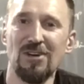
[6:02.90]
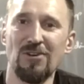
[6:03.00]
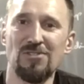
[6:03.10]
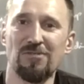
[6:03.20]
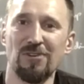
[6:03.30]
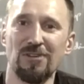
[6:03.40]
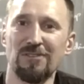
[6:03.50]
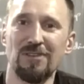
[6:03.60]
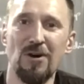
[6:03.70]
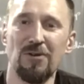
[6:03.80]
coach for
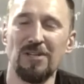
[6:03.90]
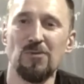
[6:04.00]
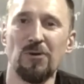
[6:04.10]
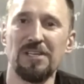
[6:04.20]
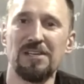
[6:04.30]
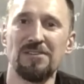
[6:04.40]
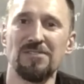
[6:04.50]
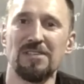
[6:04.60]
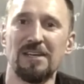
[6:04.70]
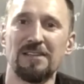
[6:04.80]
going on 20
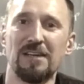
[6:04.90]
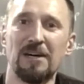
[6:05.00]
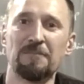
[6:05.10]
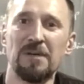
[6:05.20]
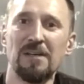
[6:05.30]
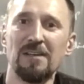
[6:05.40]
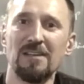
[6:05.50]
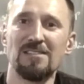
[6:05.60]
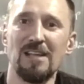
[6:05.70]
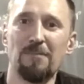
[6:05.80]
years, and
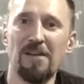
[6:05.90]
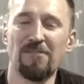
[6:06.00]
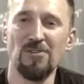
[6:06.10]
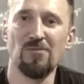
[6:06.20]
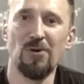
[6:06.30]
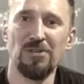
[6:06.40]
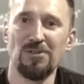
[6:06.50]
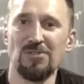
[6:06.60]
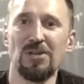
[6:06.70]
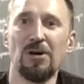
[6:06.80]
it's not my first rodeo,
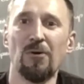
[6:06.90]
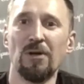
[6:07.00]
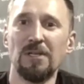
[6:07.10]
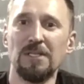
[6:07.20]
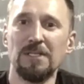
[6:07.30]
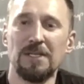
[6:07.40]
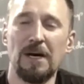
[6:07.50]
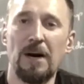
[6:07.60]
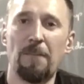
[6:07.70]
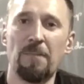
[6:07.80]
so
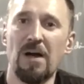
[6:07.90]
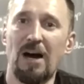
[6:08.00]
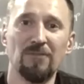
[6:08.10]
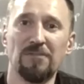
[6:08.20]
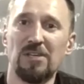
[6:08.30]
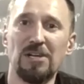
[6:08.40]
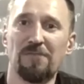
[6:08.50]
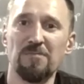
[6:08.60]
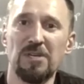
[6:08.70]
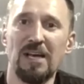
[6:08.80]
I'd love to hear
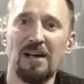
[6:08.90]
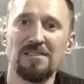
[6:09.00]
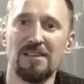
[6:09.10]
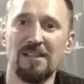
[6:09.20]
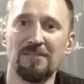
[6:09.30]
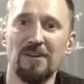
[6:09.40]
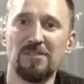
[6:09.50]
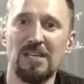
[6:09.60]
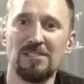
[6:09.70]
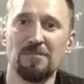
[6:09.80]
from you guys and love
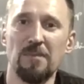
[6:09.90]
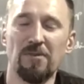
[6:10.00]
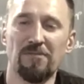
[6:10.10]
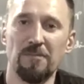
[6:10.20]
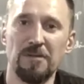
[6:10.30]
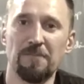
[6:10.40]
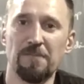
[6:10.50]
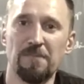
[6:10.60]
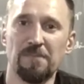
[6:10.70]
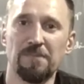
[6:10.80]
to get some input from you.
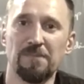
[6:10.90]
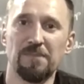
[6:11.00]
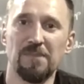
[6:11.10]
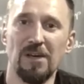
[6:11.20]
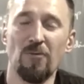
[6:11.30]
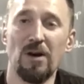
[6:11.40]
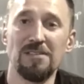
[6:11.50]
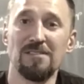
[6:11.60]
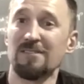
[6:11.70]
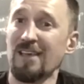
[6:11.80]

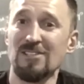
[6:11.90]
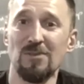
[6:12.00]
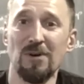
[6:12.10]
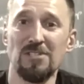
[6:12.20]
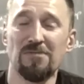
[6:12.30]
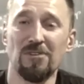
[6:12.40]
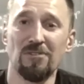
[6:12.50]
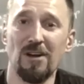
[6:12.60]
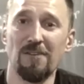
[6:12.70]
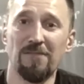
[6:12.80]
Otherwise, thanks so much
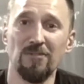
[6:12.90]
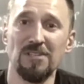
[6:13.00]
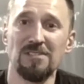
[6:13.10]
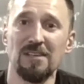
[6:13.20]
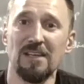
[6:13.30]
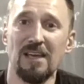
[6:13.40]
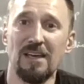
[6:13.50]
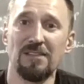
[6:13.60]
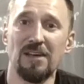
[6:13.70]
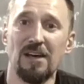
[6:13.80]
for listening,
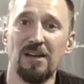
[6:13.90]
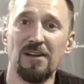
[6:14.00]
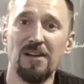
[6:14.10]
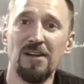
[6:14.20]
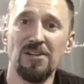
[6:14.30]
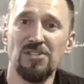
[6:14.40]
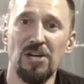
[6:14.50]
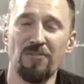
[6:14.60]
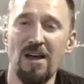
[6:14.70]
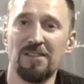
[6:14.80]
and share
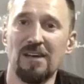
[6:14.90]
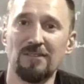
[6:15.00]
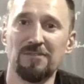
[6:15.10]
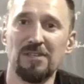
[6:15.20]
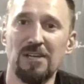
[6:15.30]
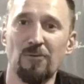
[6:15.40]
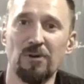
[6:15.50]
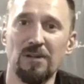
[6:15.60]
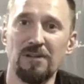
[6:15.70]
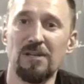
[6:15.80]
it around. I'd love to hear
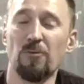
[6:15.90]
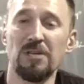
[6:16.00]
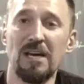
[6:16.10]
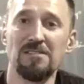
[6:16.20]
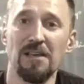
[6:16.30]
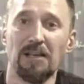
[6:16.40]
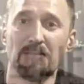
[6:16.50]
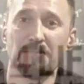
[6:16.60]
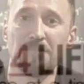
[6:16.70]
what you guys think.